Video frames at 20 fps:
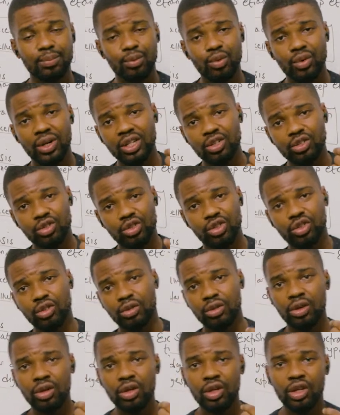put into
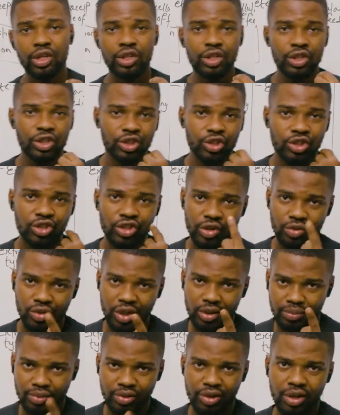your
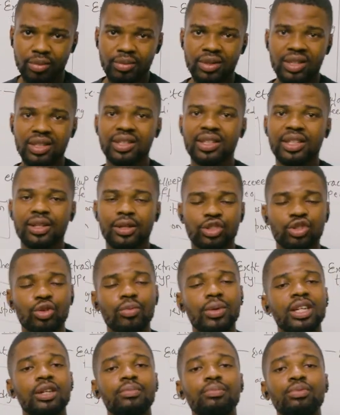cerebrum. So
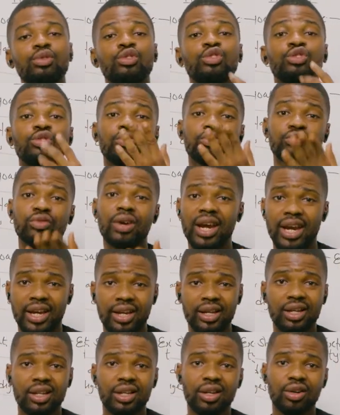many books you've read.
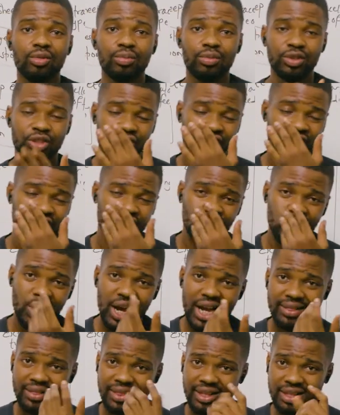You said the
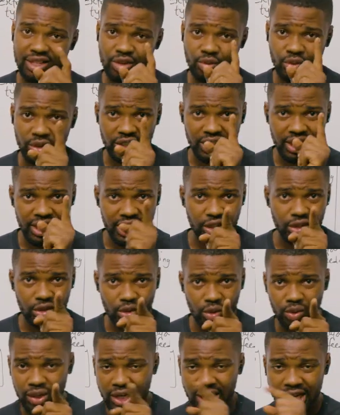right thing is what you need to
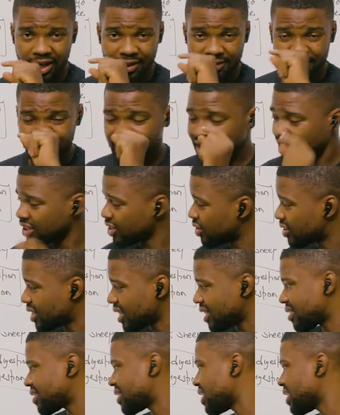know now. You said this